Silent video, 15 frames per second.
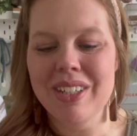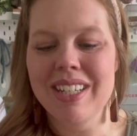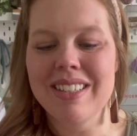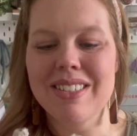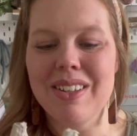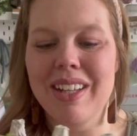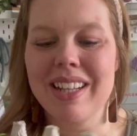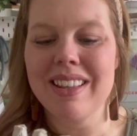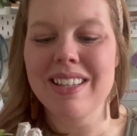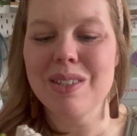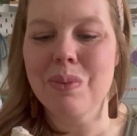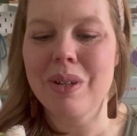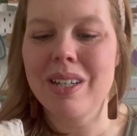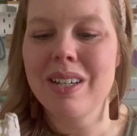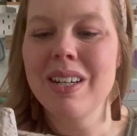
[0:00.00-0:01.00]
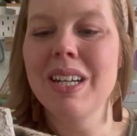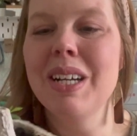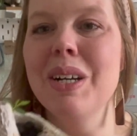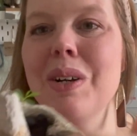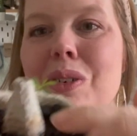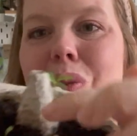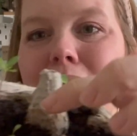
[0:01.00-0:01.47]
And so like this one
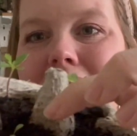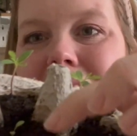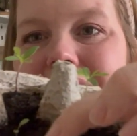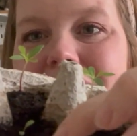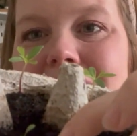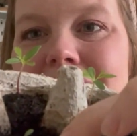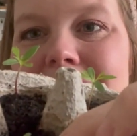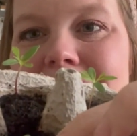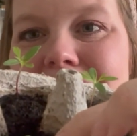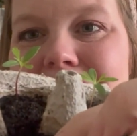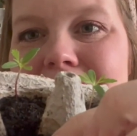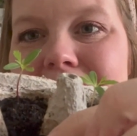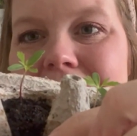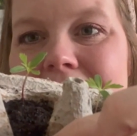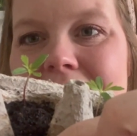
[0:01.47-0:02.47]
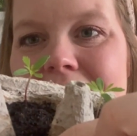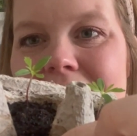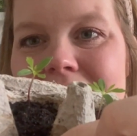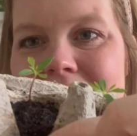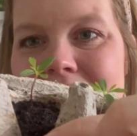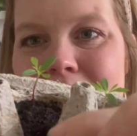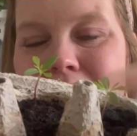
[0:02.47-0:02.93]
wasn't there yesterday,
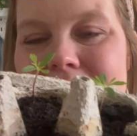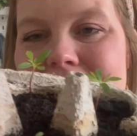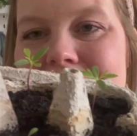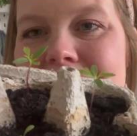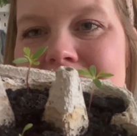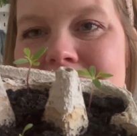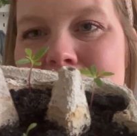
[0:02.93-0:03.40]
and now it's there.